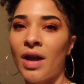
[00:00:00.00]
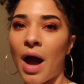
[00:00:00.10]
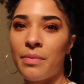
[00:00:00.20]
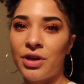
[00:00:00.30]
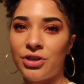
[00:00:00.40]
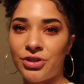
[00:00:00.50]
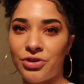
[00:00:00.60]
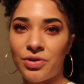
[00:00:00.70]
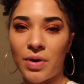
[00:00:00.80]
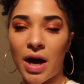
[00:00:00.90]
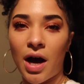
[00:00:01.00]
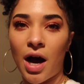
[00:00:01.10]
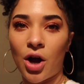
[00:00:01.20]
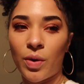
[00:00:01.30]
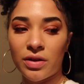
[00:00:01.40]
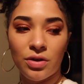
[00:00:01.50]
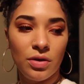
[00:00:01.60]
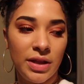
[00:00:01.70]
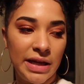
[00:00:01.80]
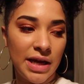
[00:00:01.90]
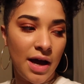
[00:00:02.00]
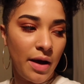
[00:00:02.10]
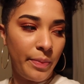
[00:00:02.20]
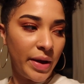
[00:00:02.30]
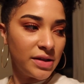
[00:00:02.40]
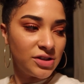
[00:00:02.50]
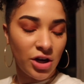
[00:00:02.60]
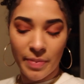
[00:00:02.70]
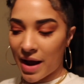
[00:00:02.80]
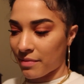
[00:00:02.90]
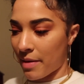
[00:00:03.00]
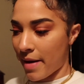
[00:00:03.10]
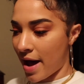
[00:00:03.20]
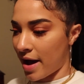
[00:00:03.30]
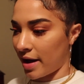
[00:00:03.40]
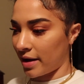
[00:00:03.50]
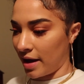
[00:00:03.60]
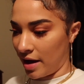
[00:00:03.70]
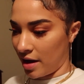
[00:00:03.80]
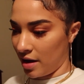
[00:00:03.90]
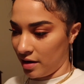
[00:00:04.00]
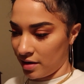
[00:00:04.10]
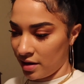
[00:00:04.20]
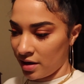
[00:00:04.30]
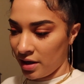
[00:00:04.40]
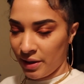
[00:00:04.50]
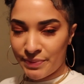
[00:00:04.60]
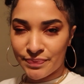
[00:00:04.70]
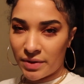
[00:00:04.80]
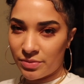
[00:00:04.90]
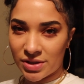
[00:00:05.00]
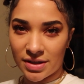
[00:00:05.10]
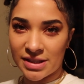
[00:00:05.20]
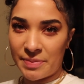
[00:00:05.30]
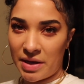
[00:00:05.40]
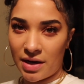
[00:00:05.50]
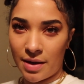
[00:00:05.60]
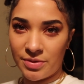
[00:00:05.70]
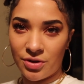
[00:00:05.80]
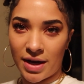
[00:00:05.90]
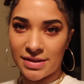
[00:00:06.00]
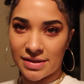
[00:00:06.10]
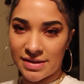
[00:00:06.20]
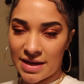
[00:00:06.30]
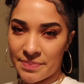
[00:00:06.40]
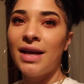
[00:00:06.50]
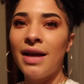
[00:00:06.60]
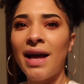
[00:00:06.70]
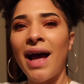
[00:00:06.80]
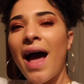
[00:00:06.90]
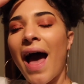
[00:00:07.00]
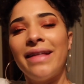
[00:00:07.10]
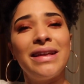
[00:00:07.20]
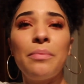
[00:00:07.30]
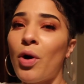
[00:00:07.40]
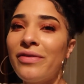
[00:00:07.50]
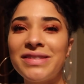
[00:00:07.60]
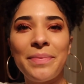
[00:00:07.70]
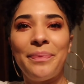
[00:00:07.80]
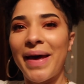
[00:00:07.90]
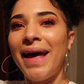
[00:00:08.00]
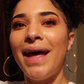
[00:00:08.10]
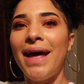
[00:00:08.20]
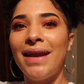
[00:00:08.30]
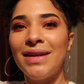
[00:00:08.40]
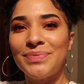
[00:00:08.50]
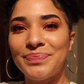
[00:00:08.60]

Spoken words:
I'm gonna do a quick little cleanup and start packing my bag, and I'm just gonna speed it up so you guys can see. And then I'm off to bed.